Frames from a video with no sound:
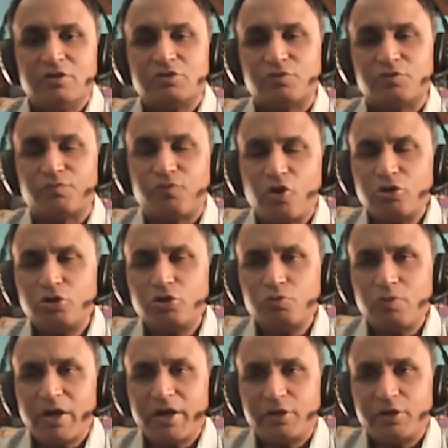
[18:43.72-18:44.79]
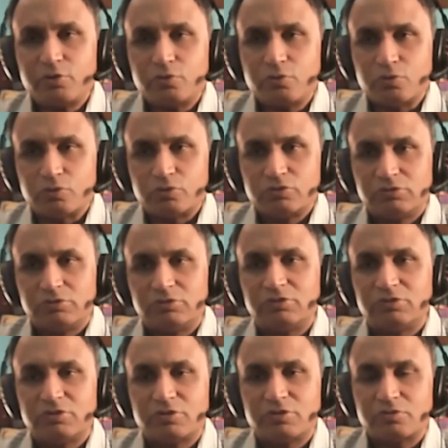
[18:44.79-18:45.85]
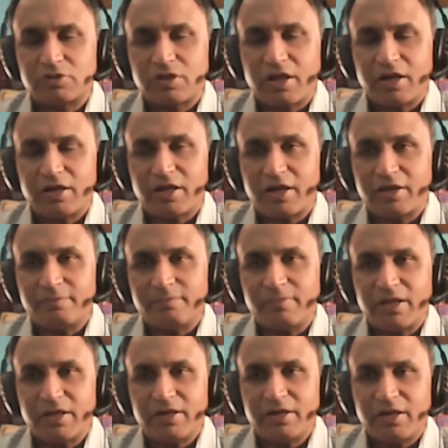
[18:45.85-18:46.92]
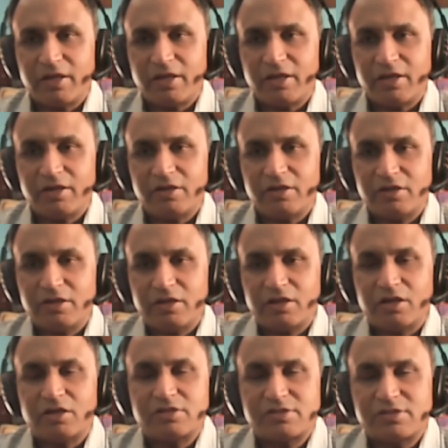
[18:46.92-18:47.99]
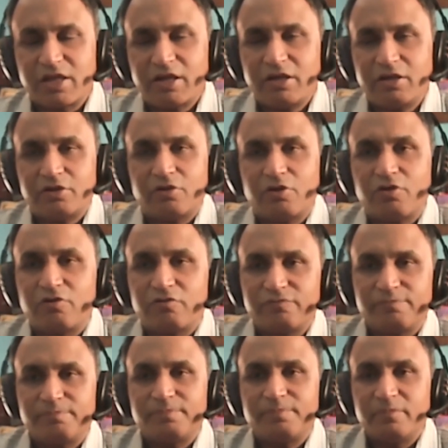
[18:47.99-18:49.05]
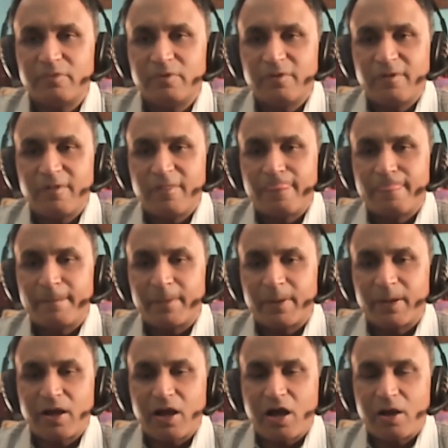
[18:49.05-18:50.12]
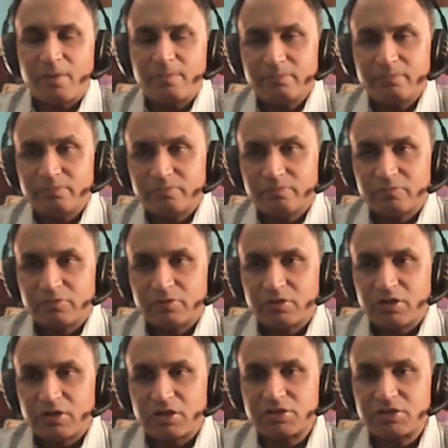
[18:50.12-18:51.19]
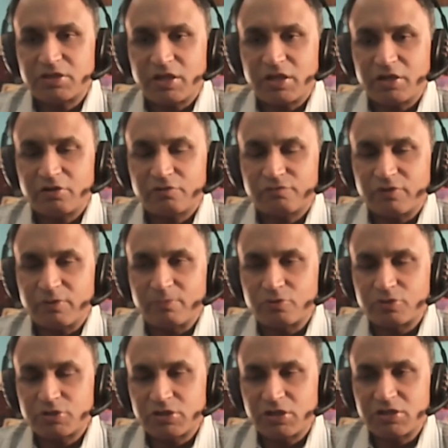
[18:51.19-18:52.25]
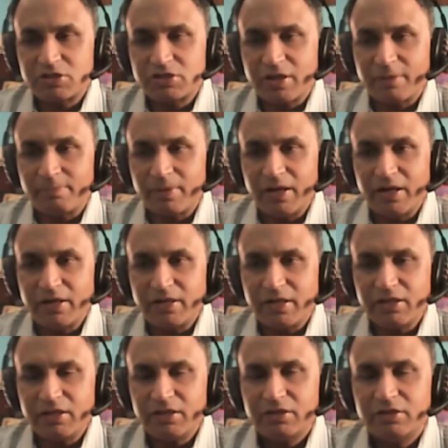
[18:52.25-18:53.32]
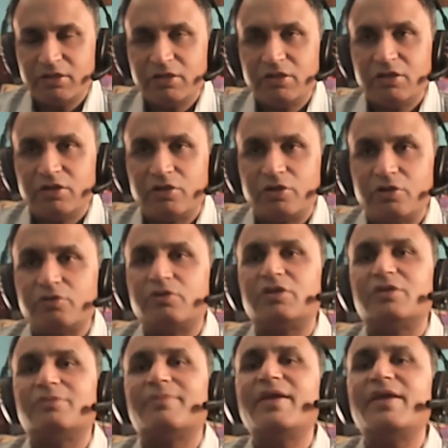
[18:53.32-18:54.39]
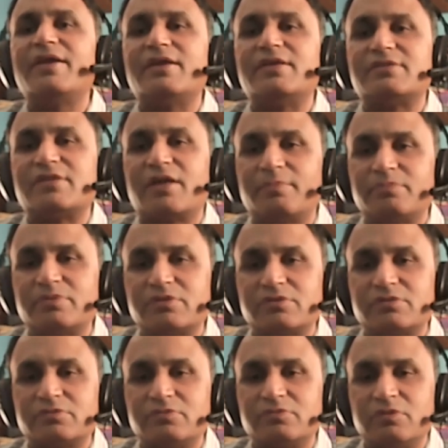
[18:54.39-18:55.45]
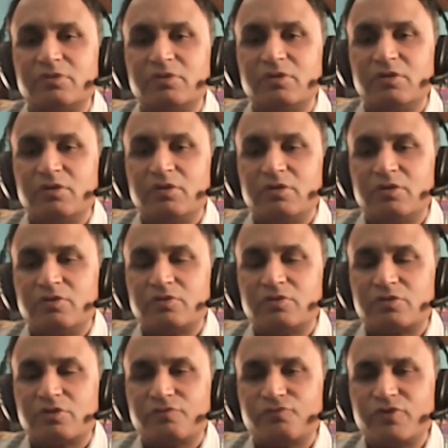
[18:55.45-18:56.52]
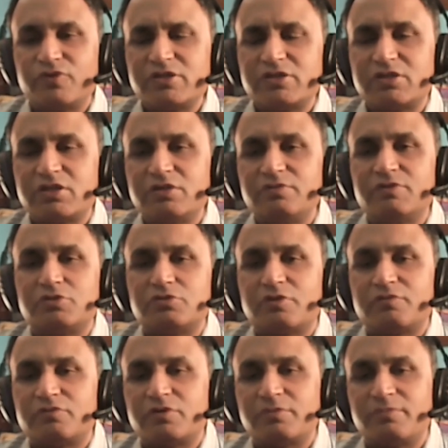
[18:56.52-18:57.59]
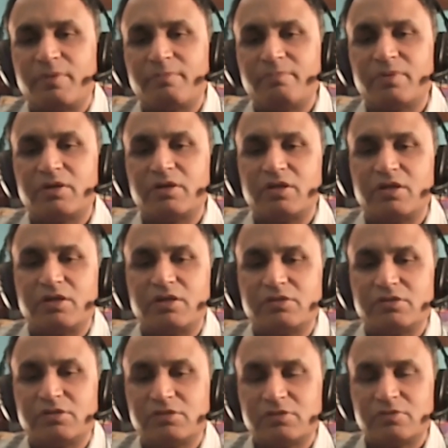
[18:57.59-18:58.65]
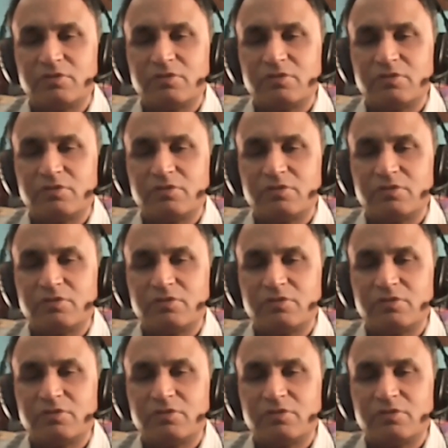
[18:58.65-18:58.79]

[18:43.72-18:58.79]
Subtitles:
So what do I do so that I maintain a set of calm, a state of emotional stability during my exams? So the first thing which you have to remember is,